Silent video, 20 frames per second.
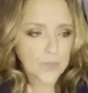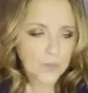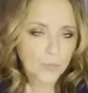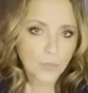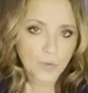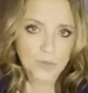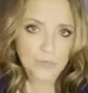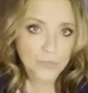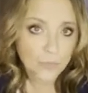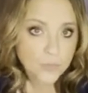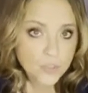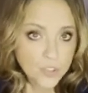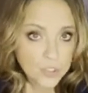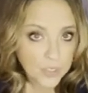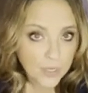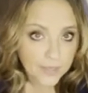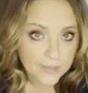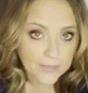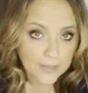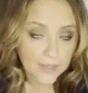But unfortunately,
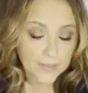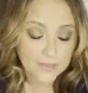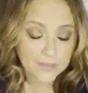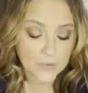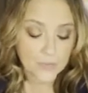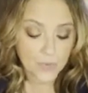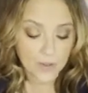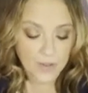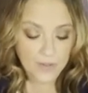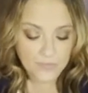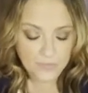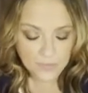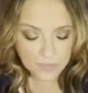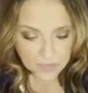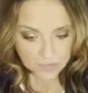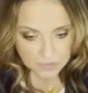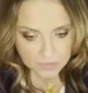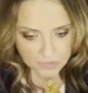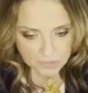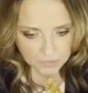I don't have the
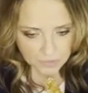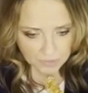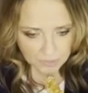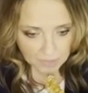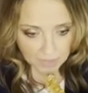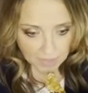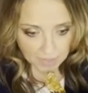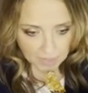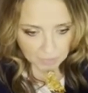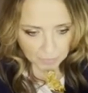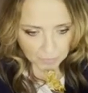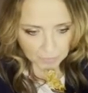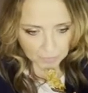answer to that.